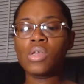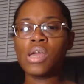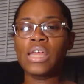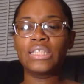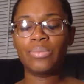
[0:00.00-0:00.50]

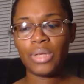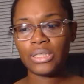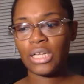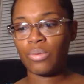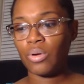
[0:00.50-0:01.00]
And some things
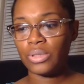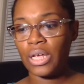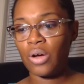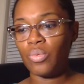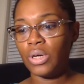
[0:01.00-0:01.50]
that I wrote
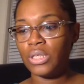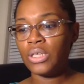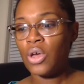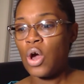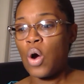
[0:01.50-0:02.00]
down was,
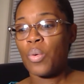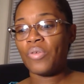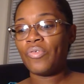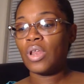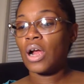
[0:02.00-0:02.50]
we
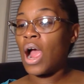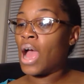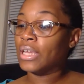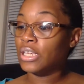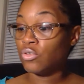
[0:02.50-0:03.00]
feel like our
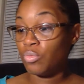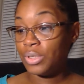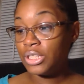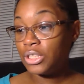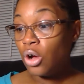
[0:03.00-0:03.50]
ideas will be
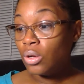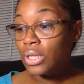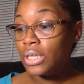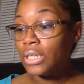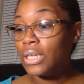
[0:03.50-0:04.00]

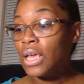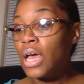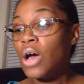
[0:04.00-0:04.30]
stolen.